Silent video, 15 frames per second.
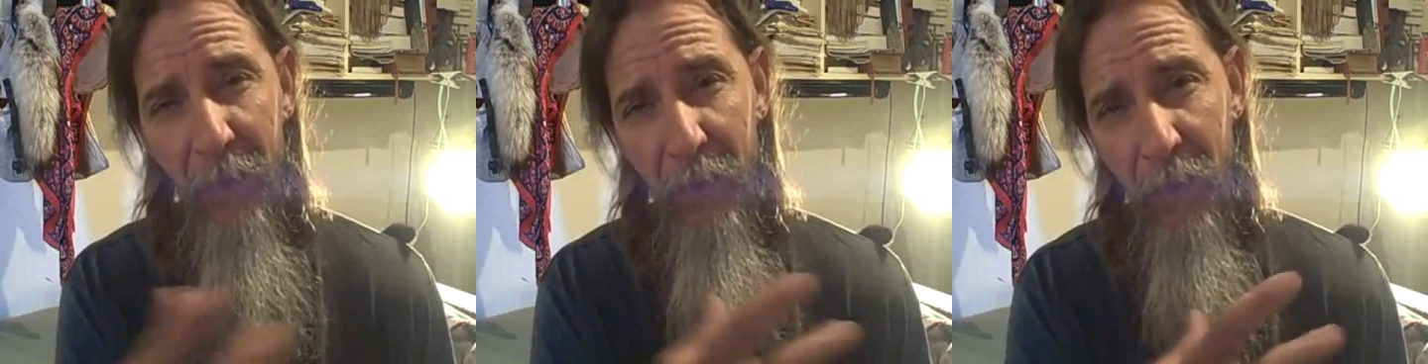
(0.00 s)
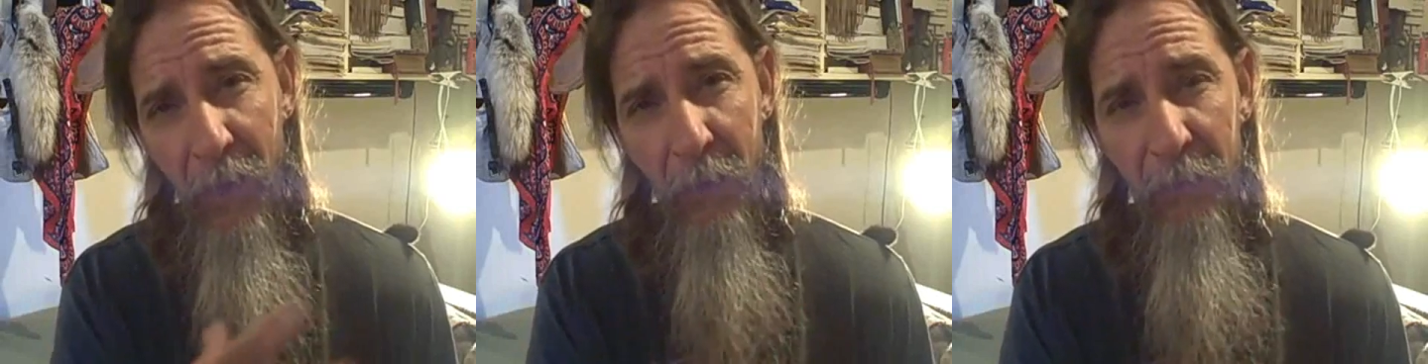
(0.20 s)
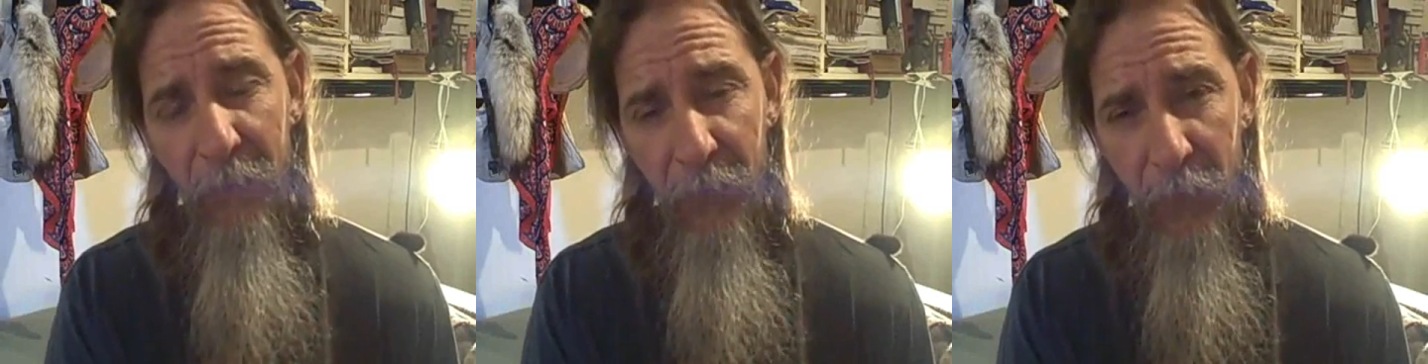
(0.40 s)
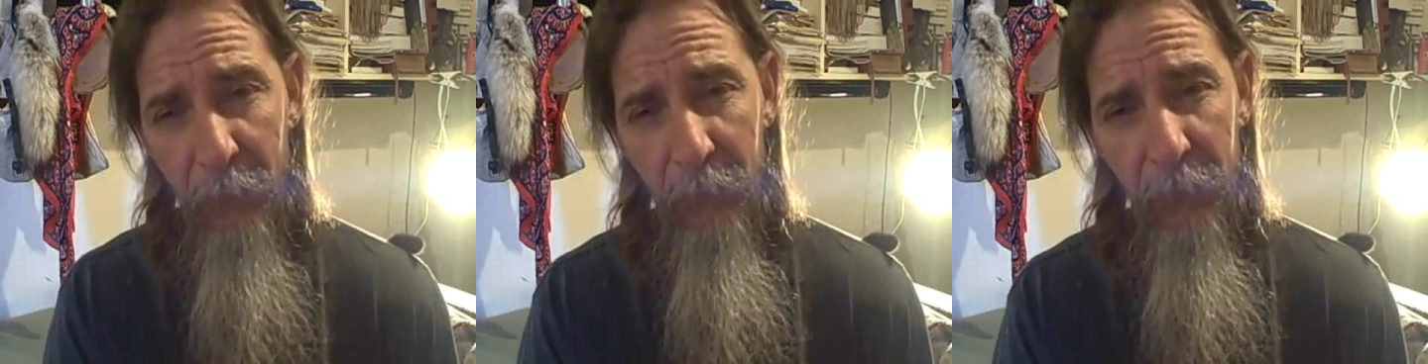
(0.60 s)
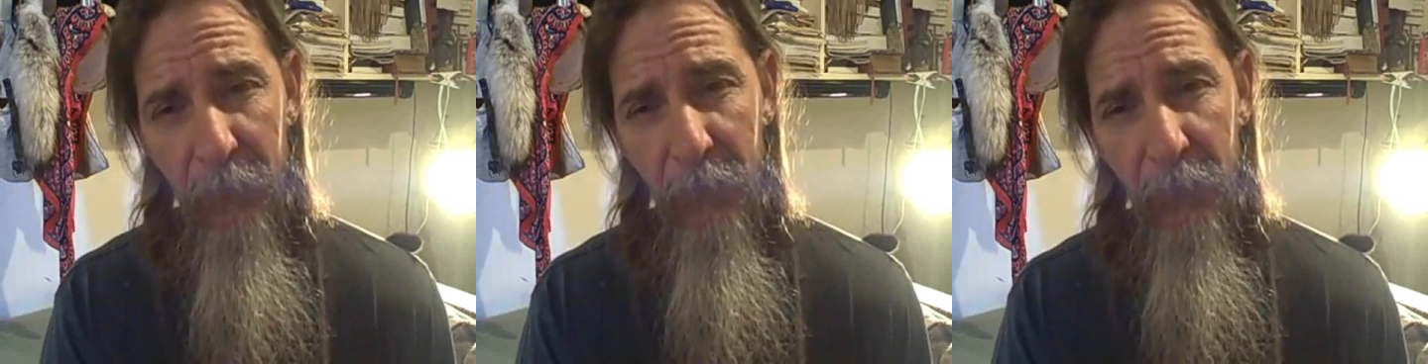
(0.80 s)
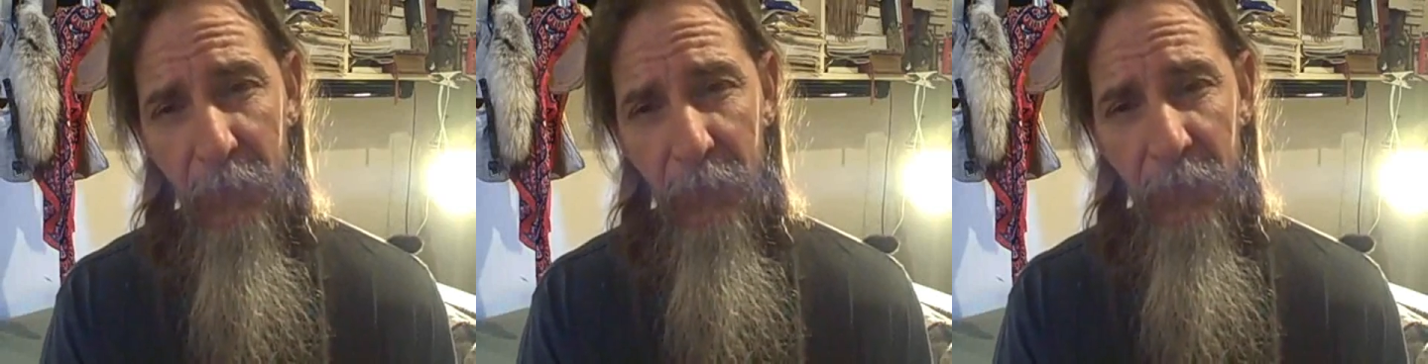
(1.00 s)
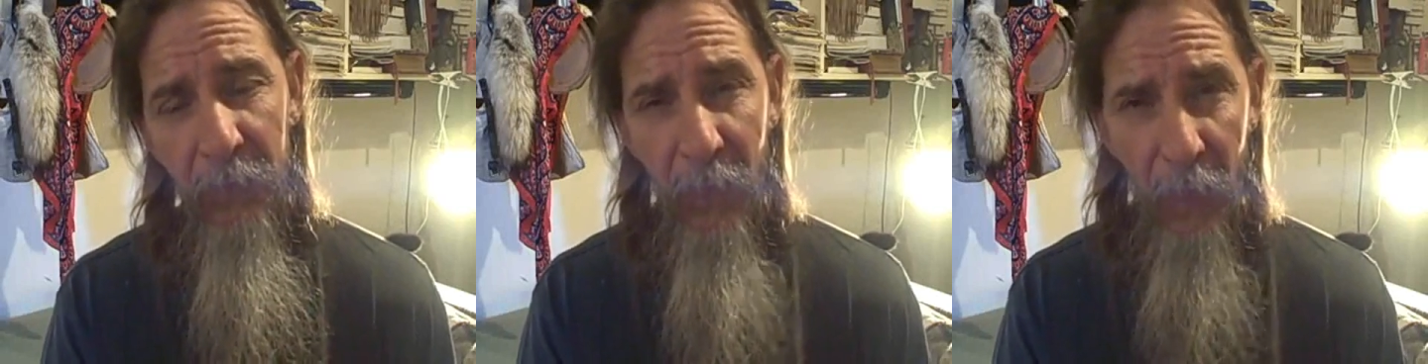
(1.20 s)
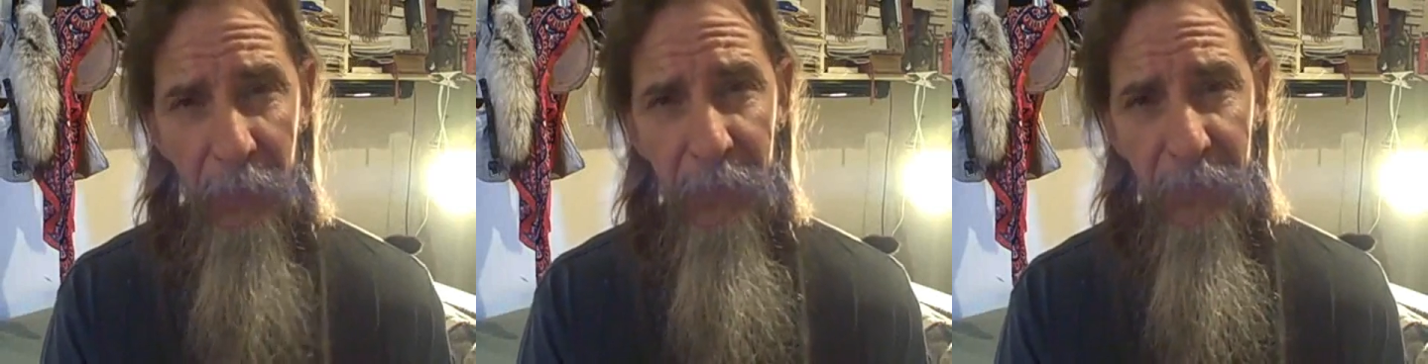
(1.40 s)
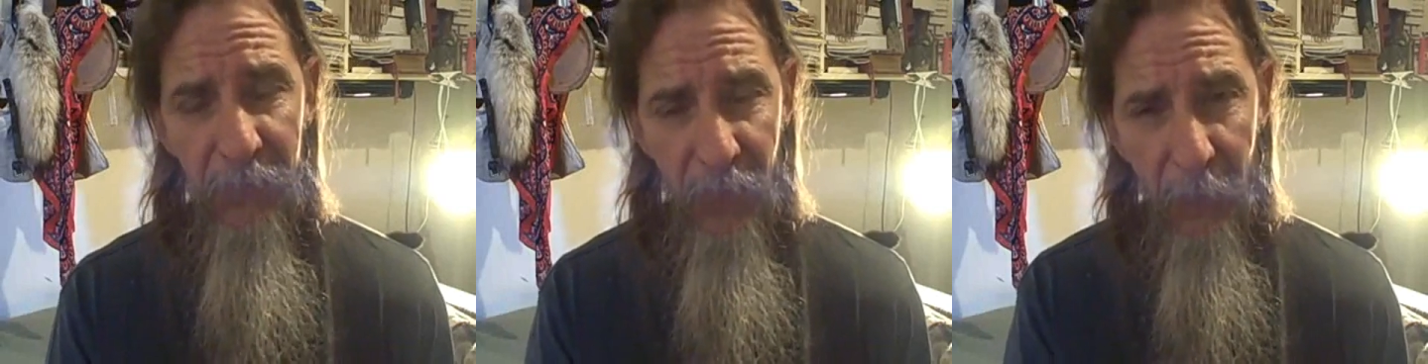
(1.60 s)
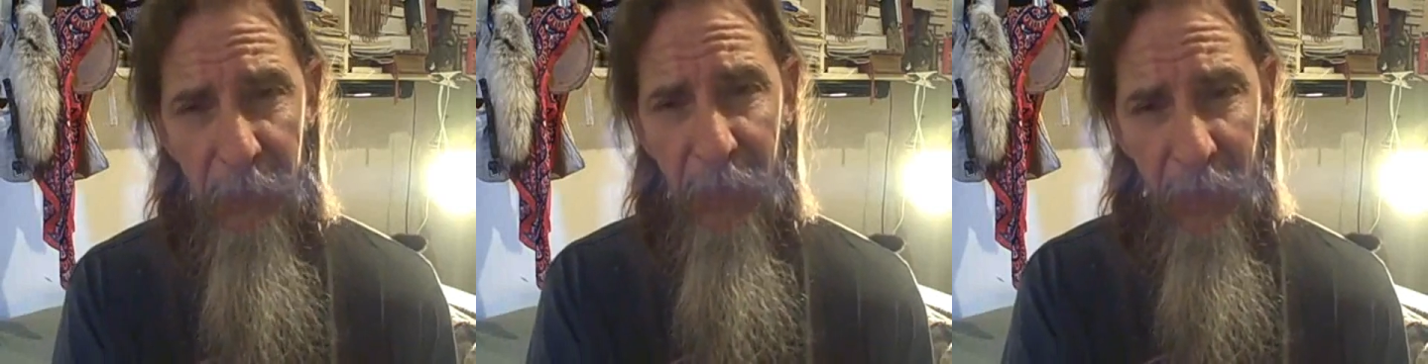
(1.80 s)
can come from nothing,
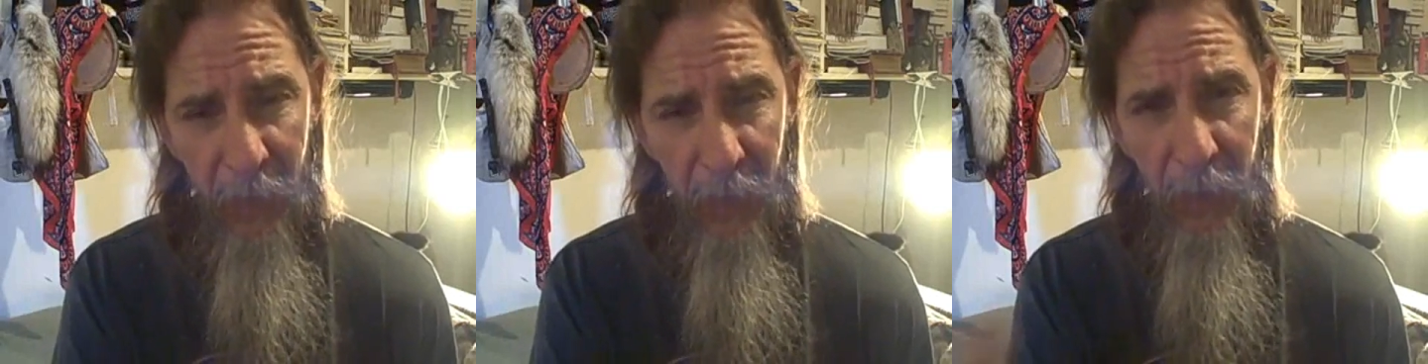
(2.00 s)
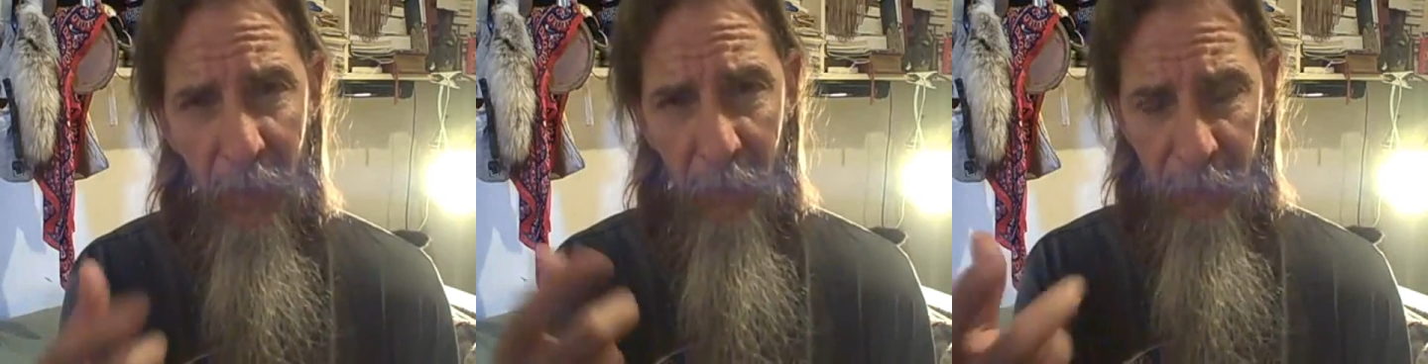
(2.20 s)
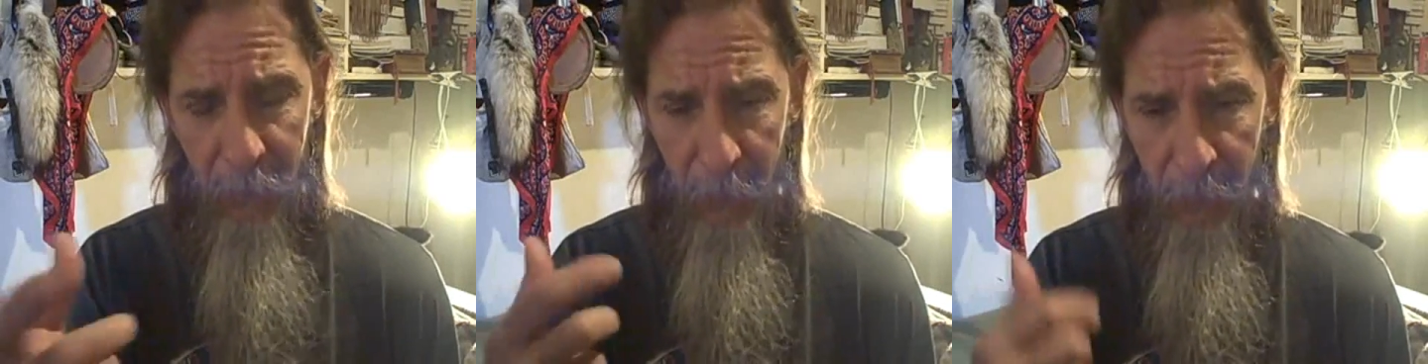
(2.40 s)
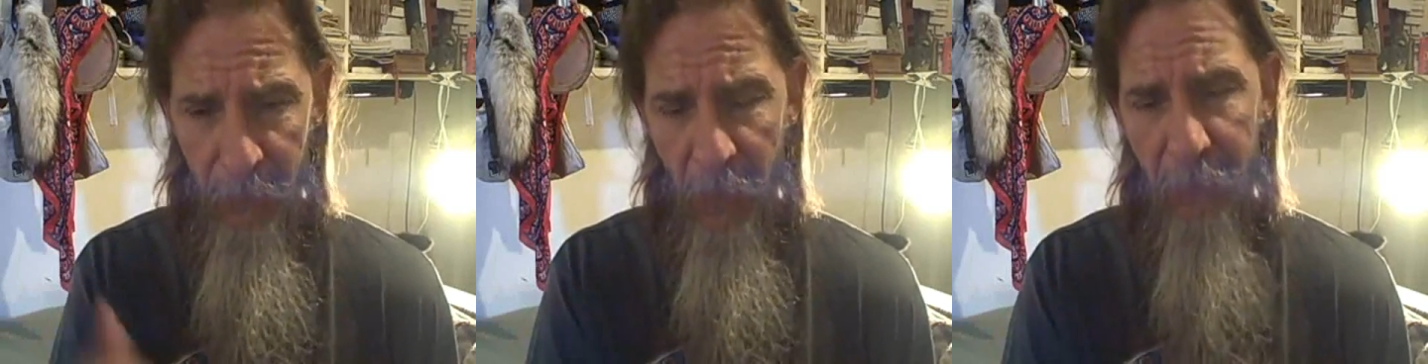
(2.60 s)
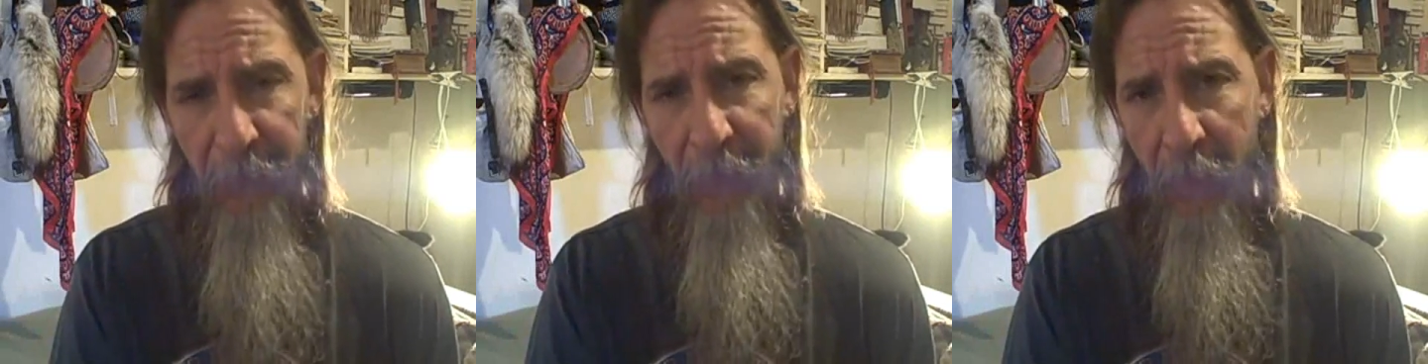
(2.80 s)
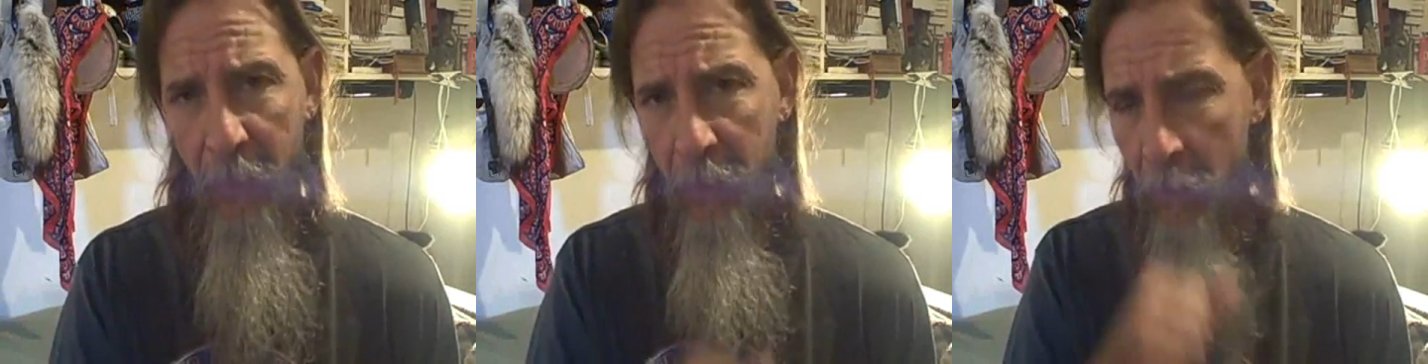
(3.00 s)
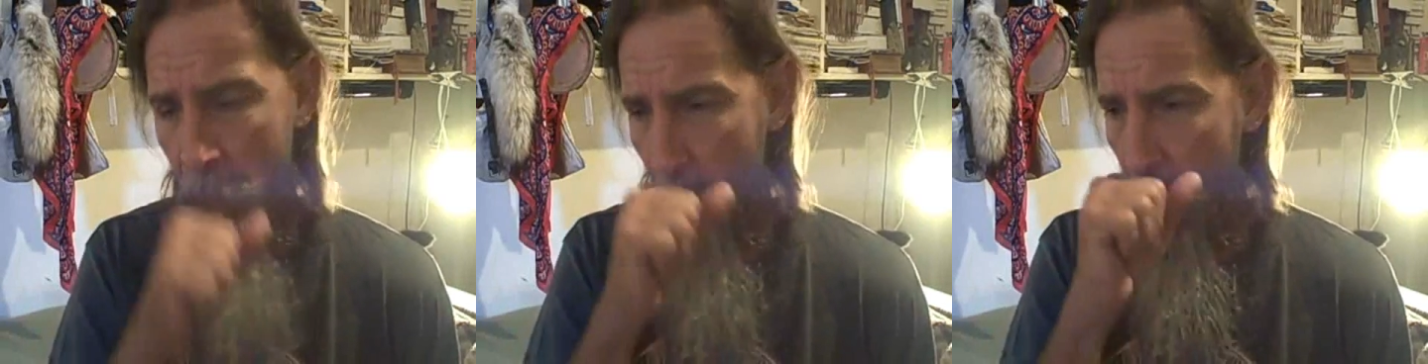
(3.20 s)
something can come from nothing.